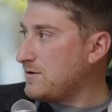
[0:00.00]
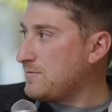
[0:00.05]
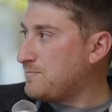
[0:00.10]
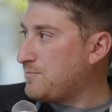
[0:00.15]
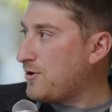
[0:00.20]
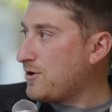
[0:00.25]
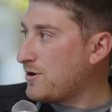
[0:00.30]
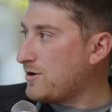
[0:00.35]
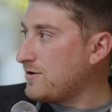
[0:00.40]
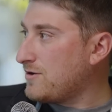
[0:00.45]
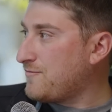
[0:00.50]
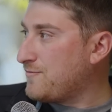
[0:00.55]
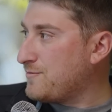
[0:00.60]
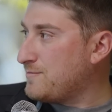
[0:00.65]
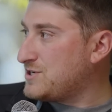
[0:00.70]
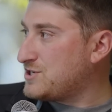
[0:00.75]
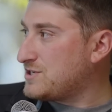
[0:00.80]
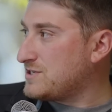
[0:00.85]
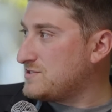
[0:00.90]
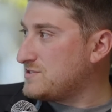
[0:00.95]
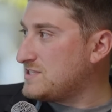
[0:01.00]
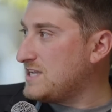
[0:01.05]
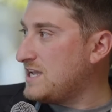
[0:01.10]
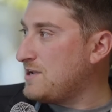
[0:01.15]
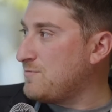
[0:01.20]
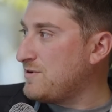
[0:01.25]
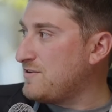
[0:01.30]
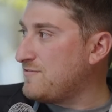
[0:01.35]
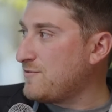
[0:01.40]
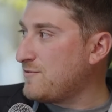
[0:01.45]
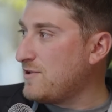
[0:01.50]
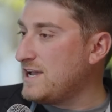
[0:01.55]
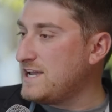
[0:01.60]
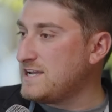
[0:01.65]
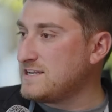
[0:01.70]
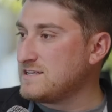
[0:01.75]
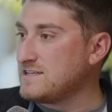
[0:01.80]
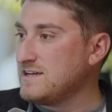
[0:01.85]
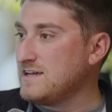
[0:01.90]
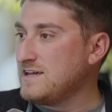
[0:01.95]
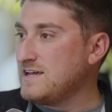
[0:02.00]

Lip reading: Barker from Michigan State we've liked,